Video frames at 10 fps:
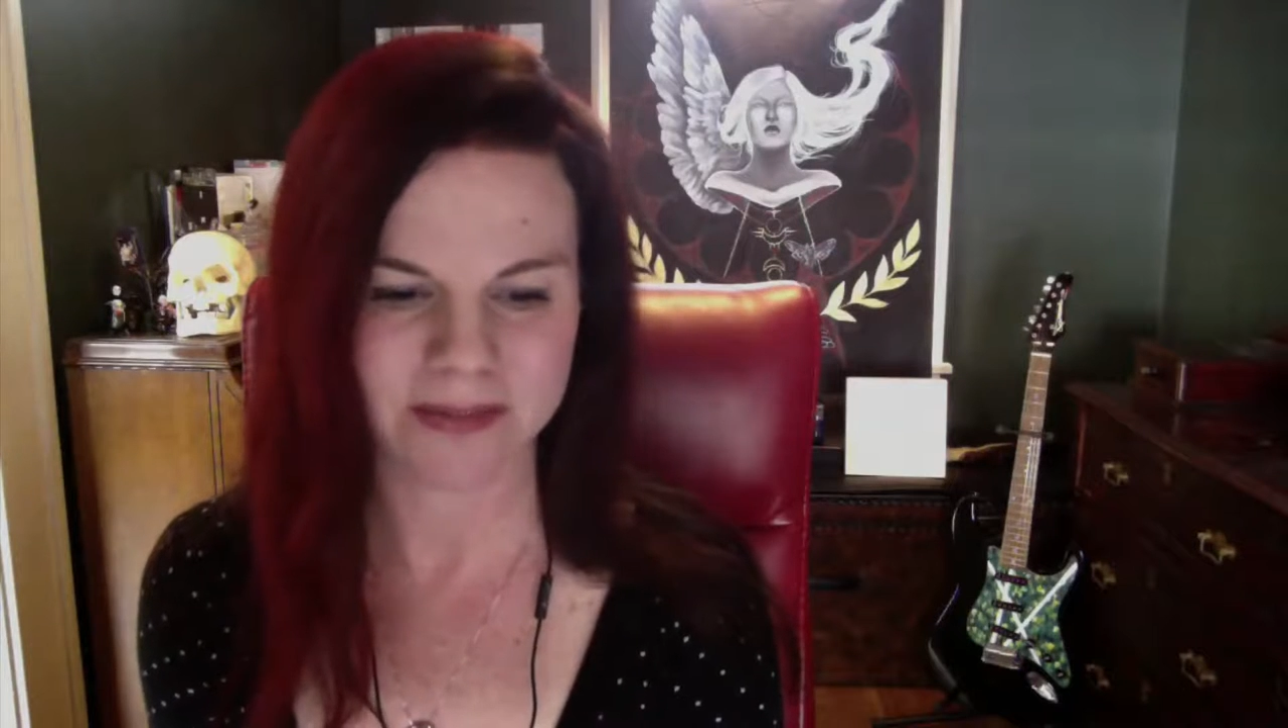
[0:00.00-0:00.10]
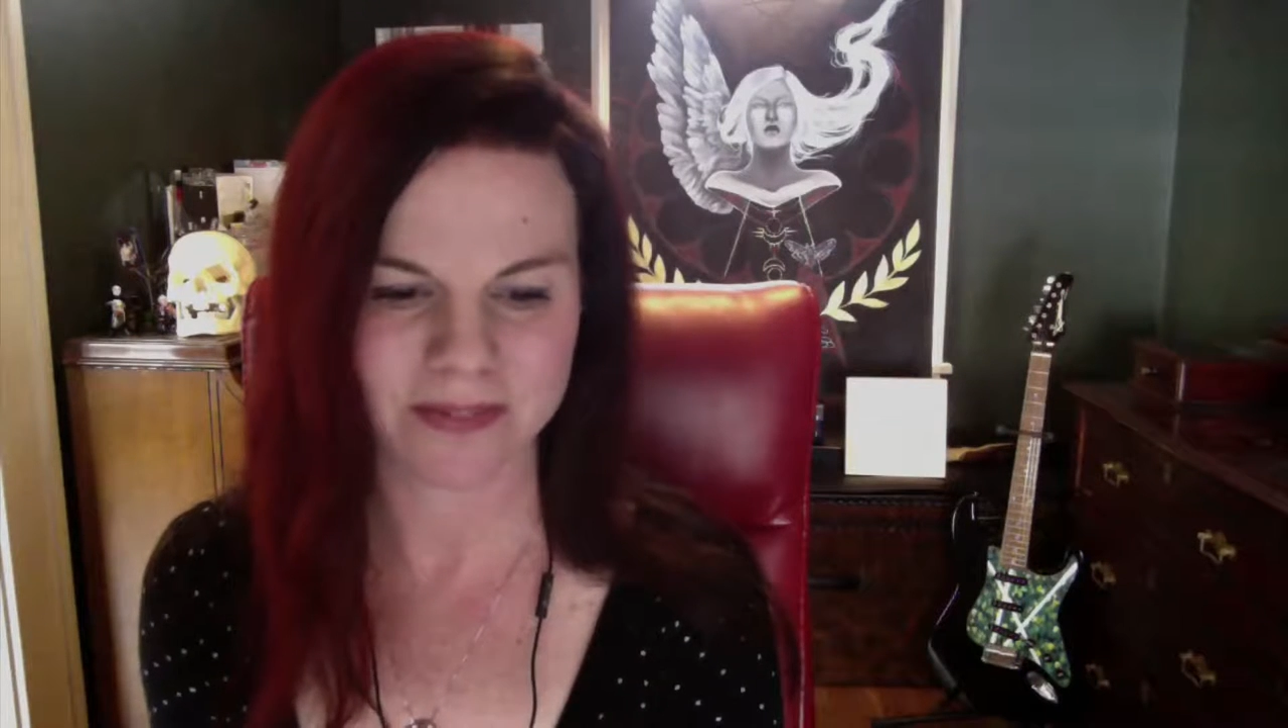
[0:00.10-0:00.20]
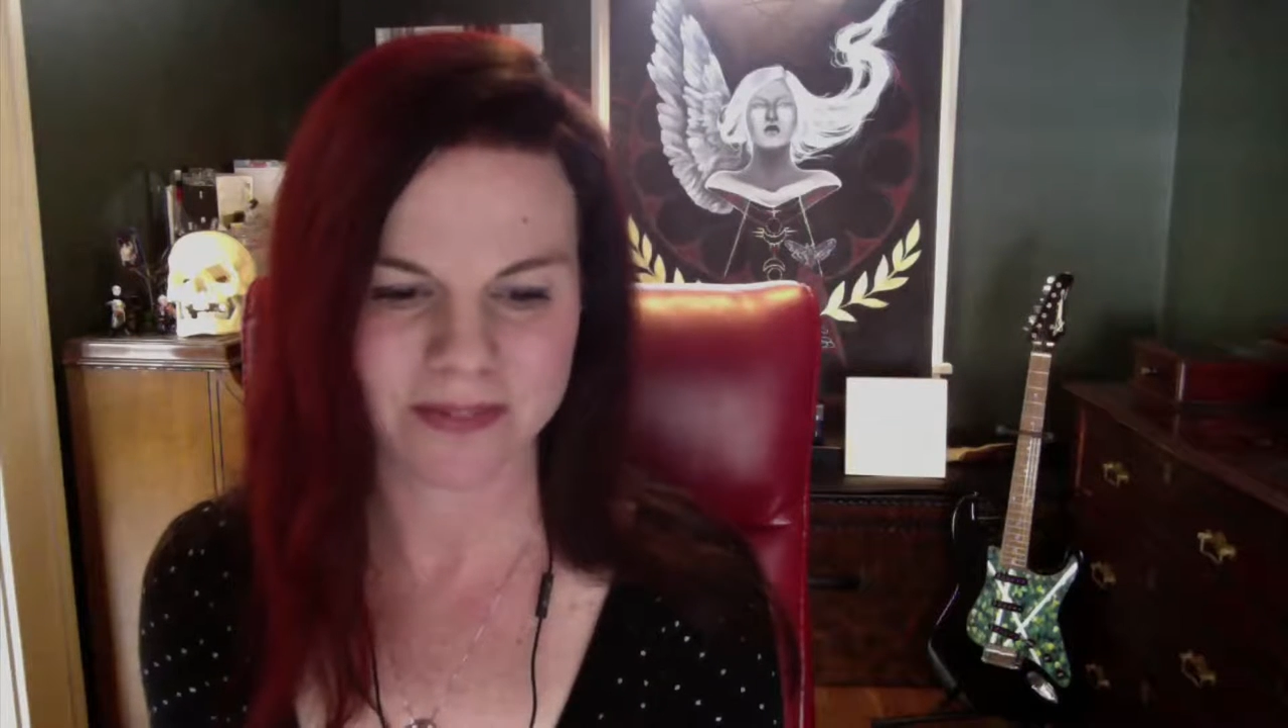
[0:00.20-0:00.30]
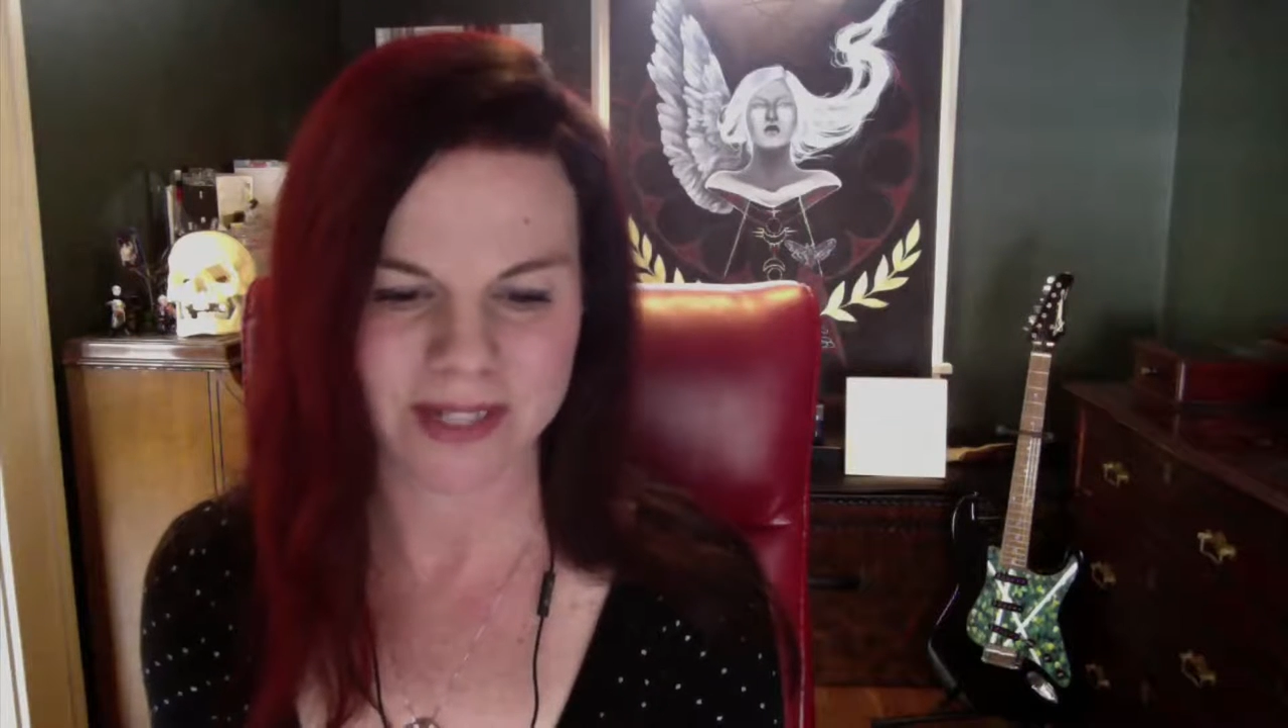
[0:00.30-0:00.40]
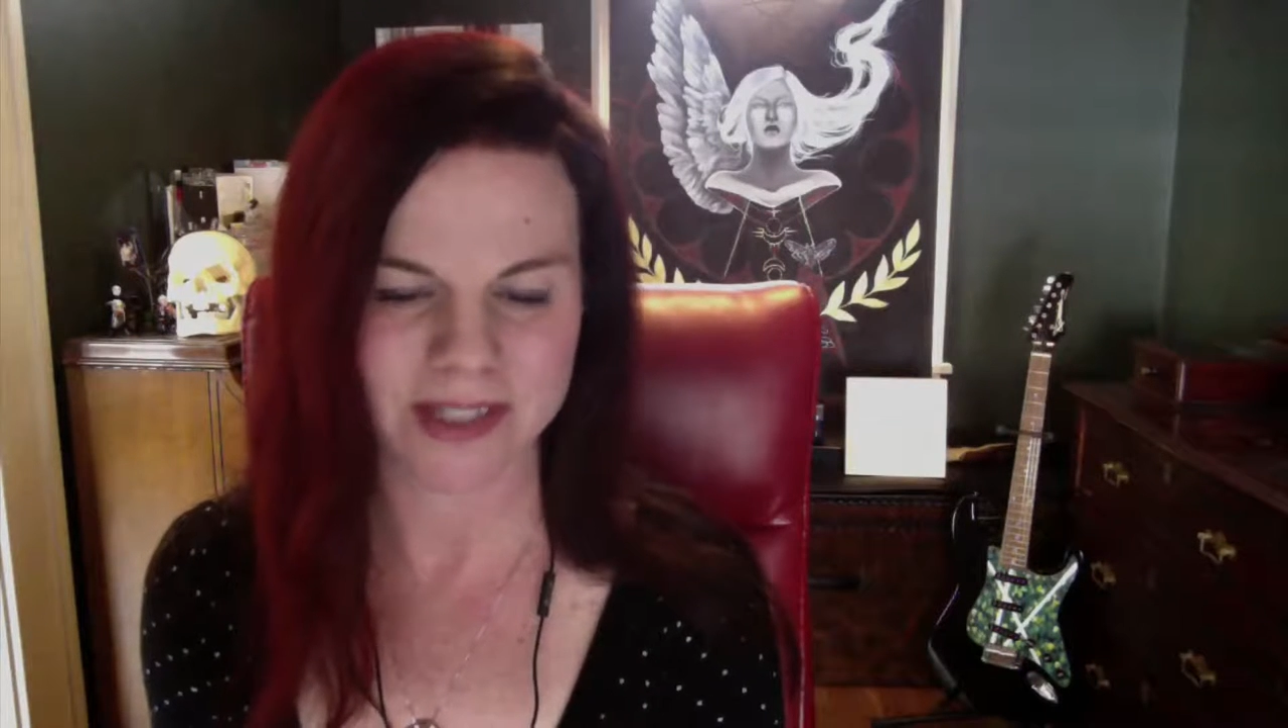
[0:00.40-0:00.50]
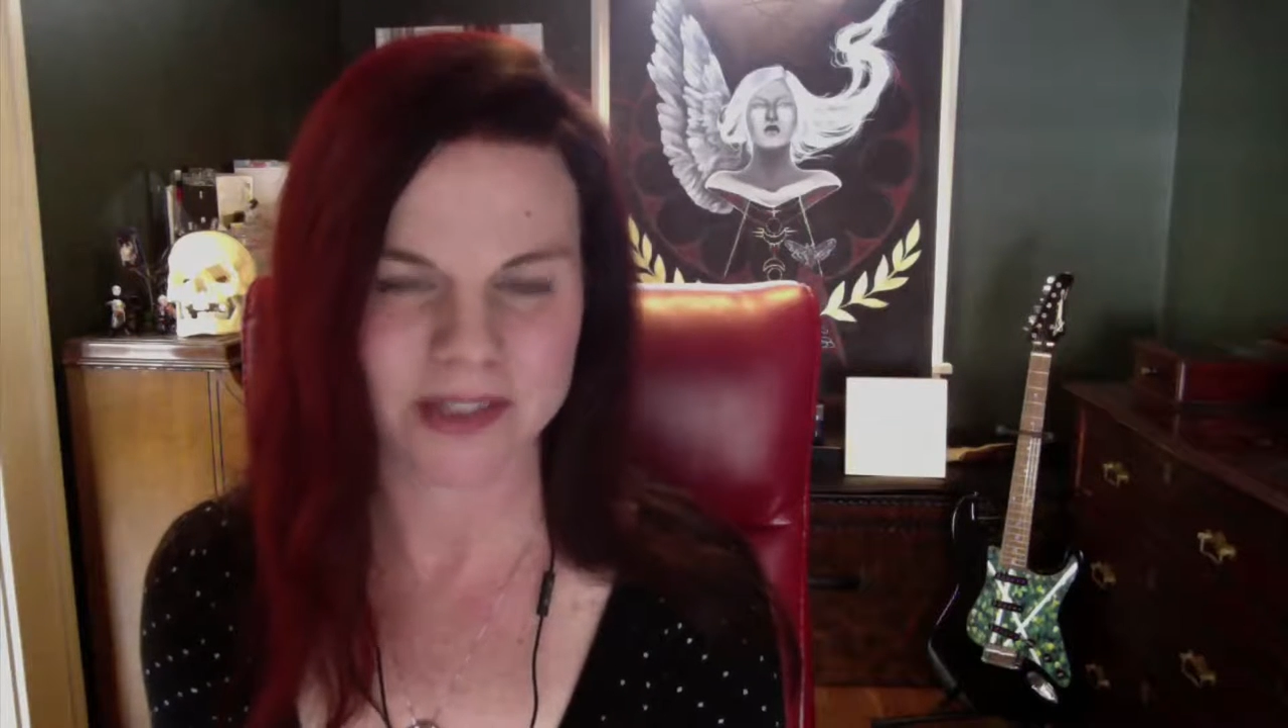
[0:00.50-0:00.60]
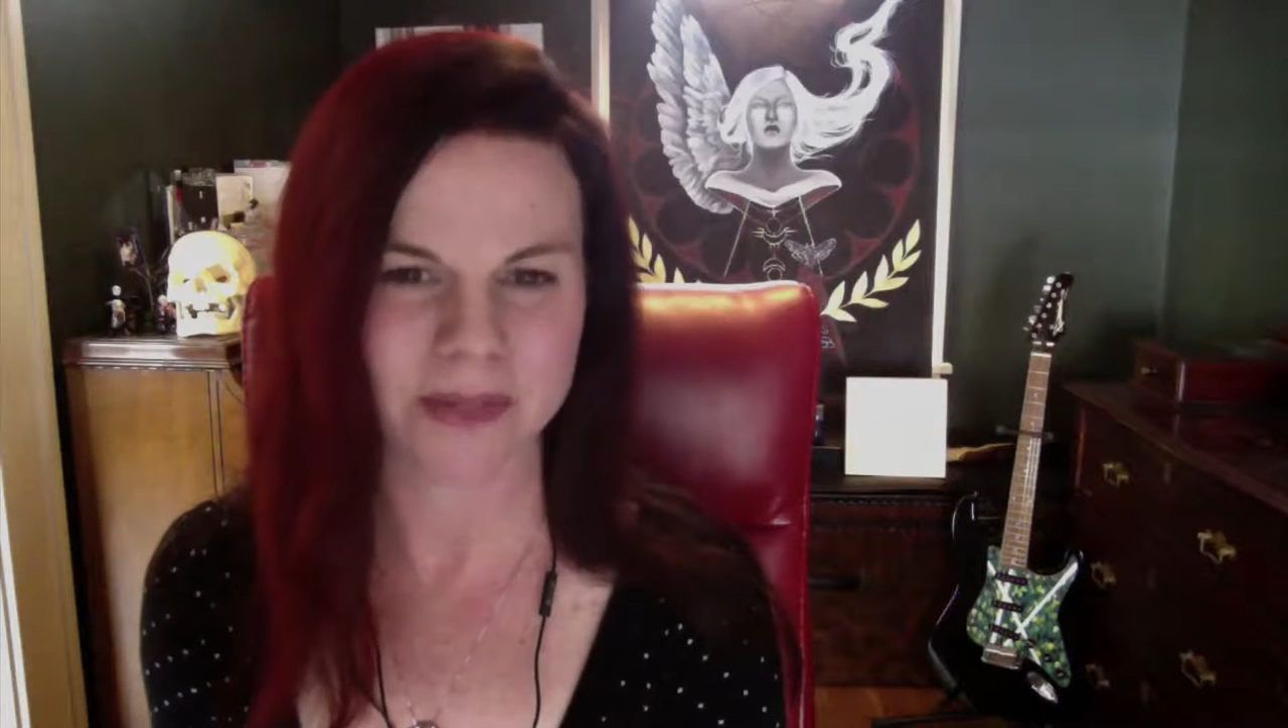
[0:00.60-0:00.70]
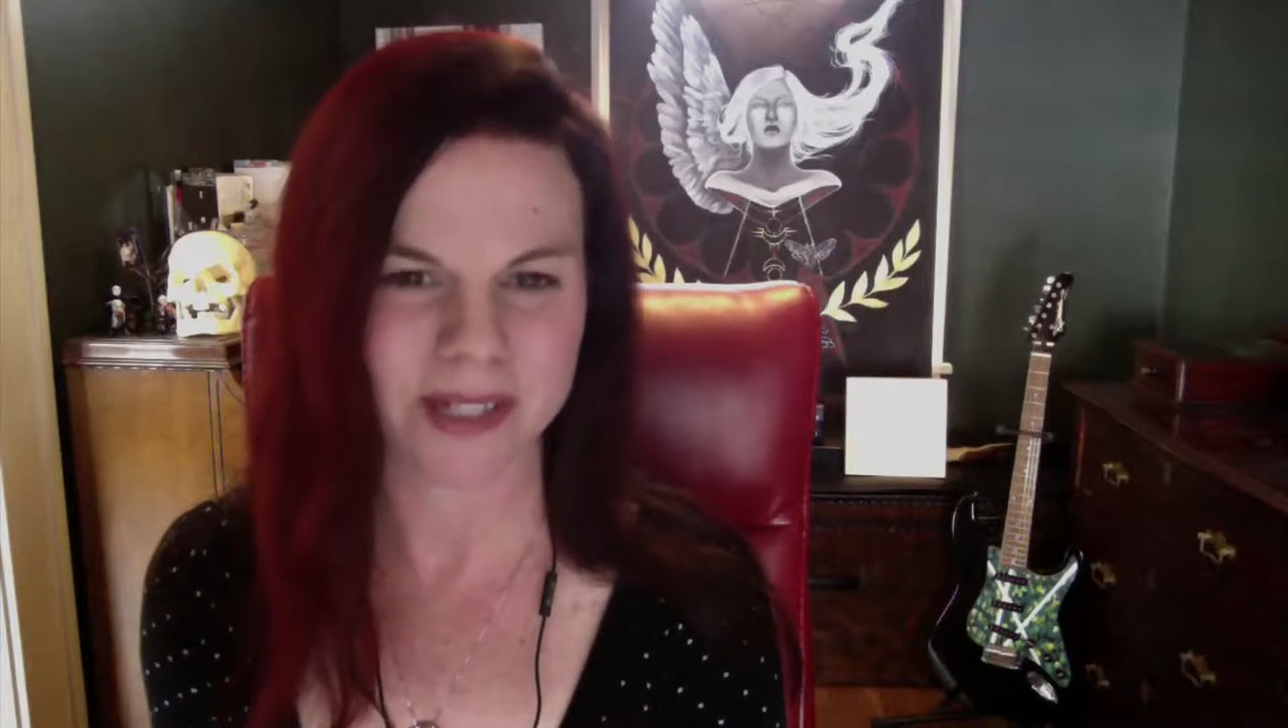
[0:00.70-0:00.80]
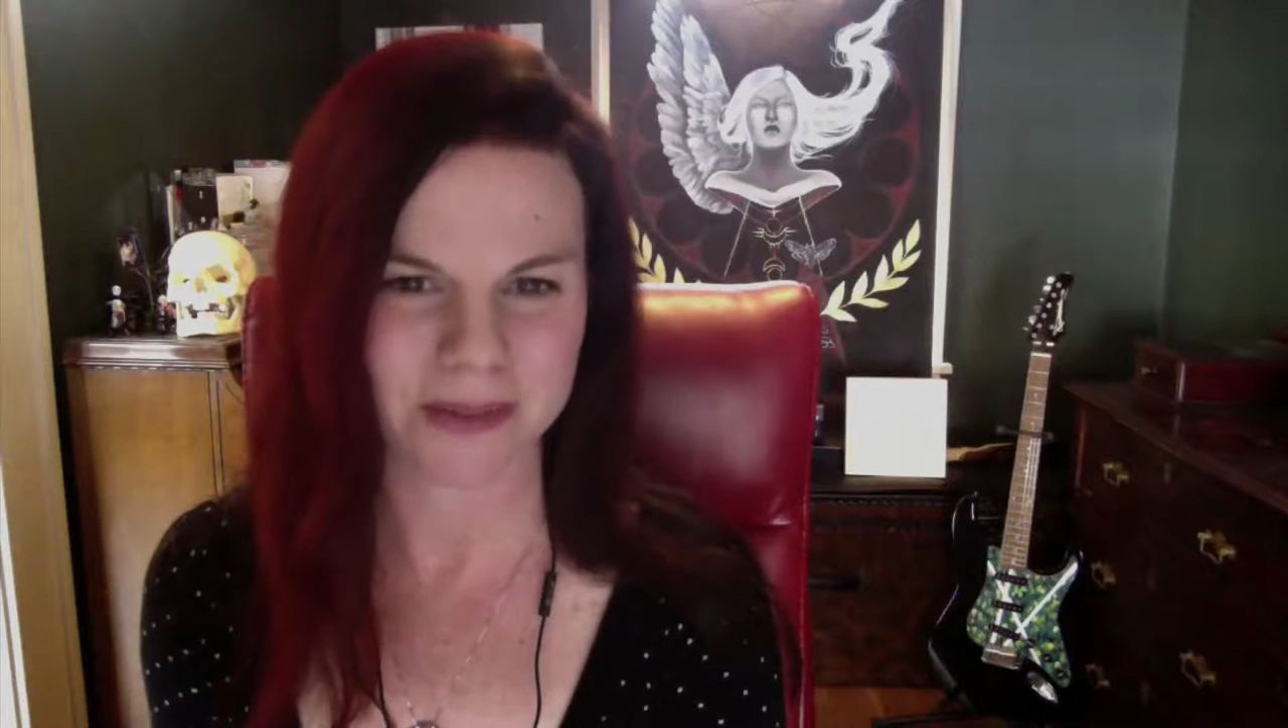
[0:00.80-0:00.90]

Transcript: find a way to